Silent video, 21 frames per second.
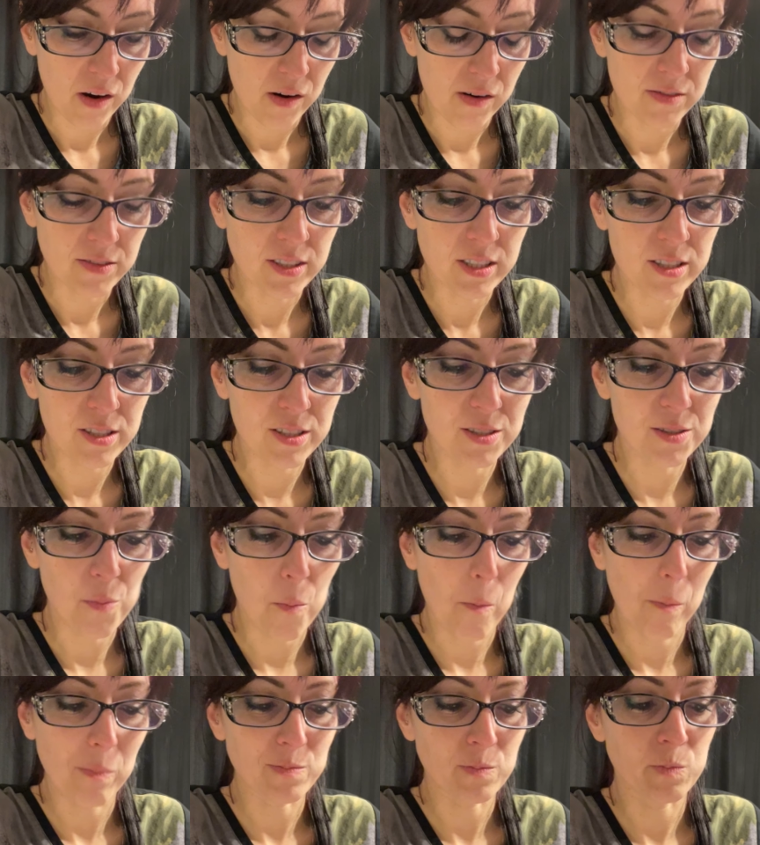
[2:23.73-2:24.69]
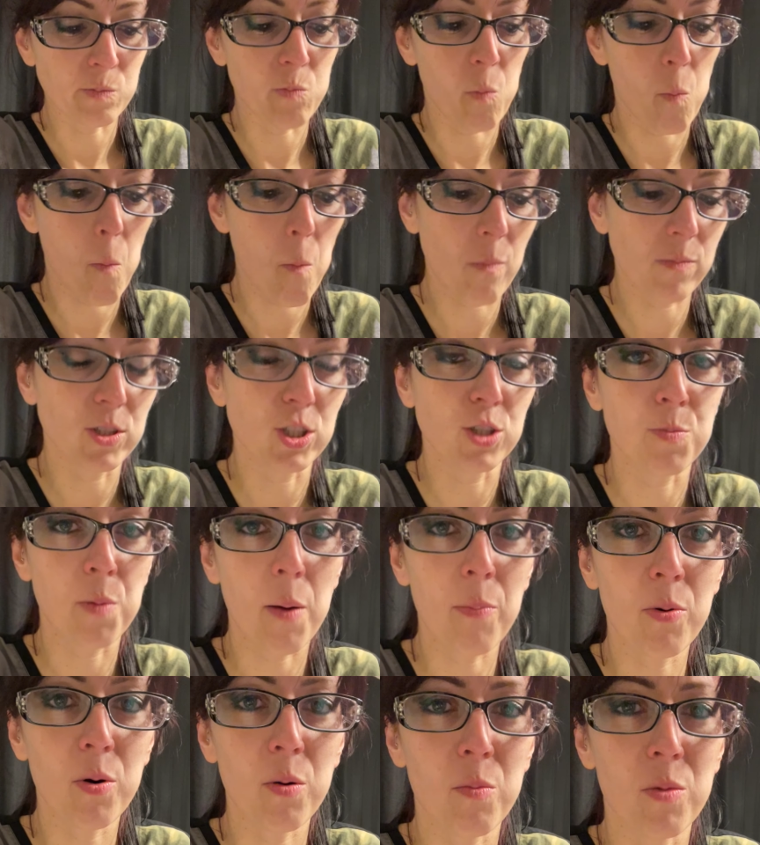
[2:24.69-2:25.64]
This
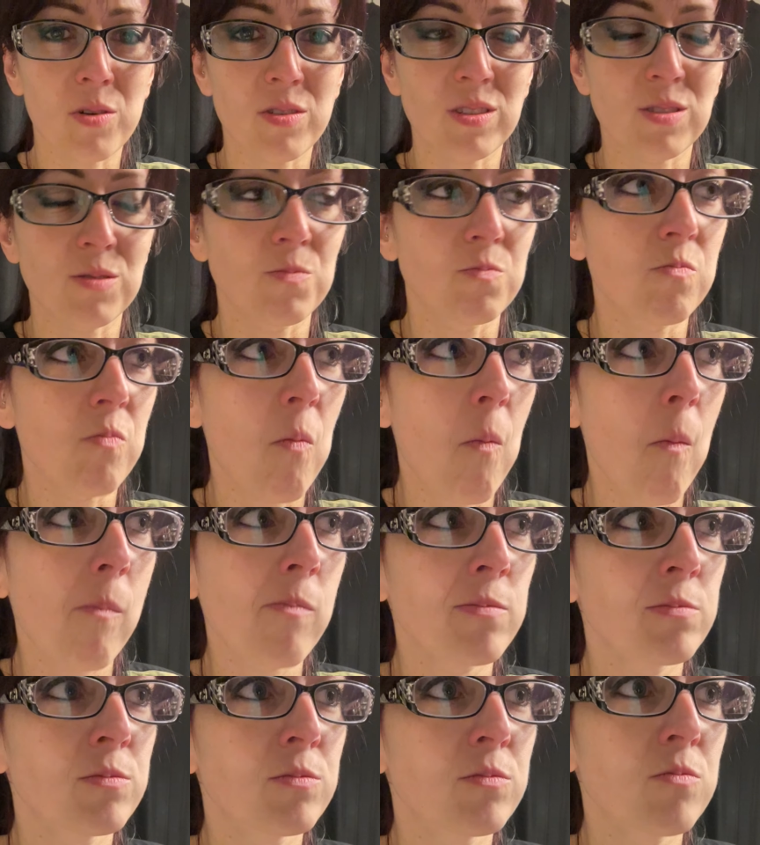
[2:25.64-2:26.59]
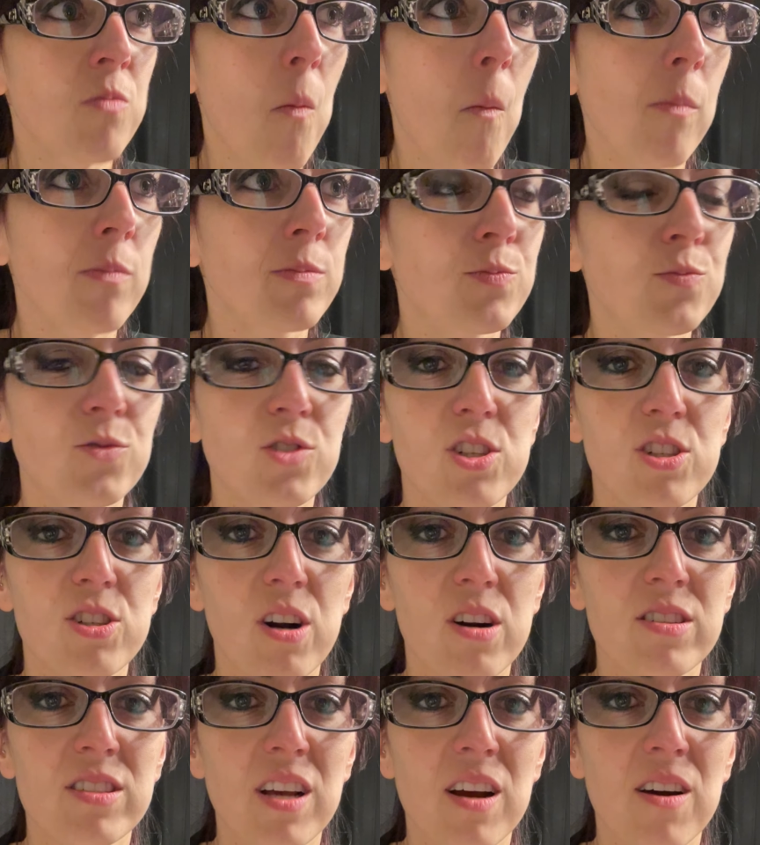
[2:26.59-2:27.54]
pepper almost
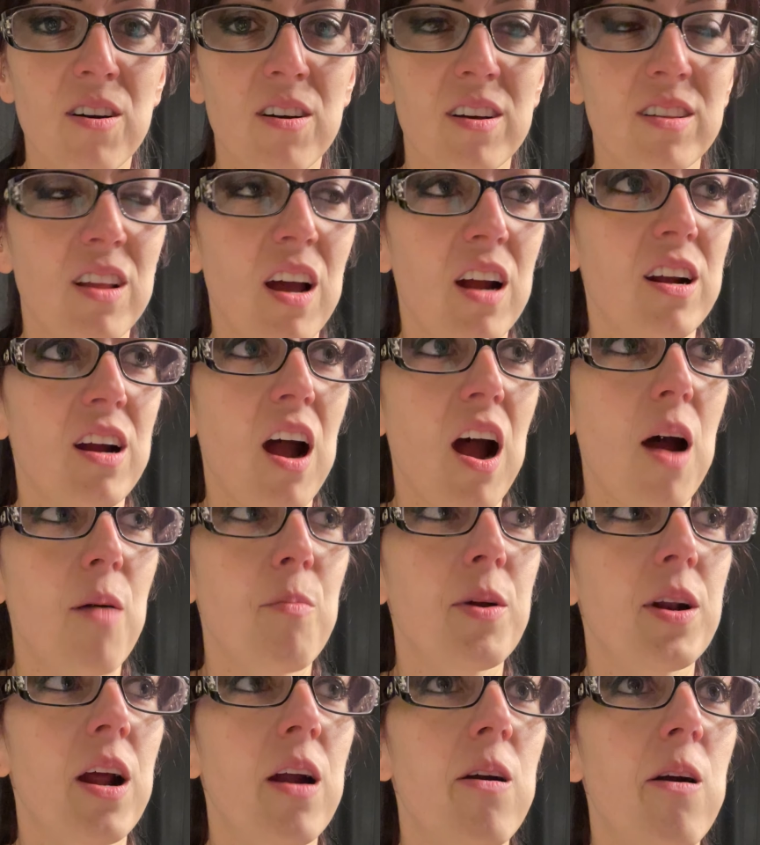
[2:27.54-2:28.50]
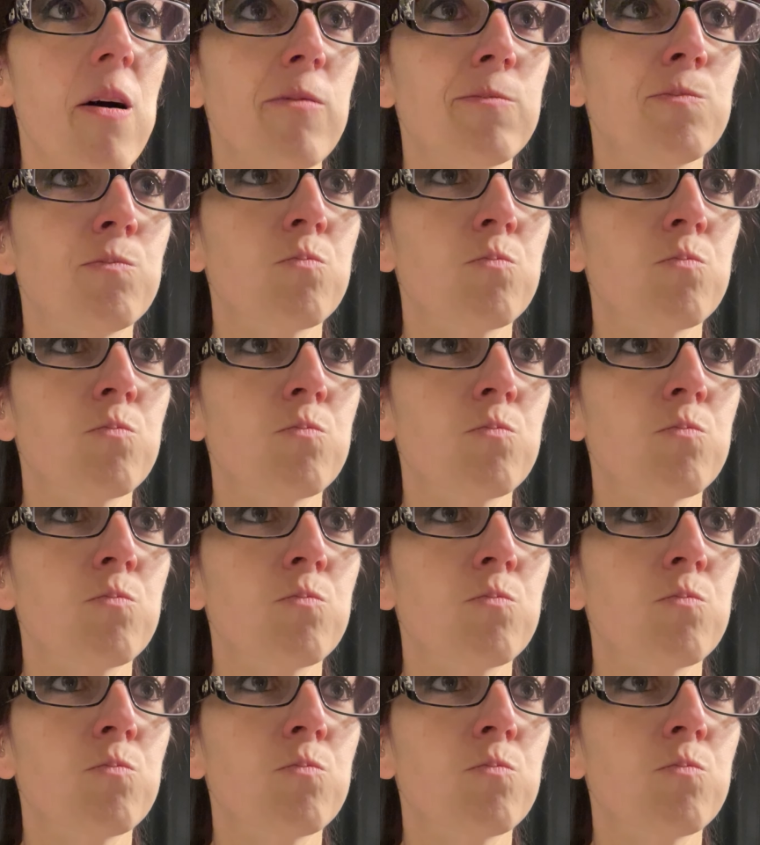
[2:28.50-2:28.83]
starts out like a habanero.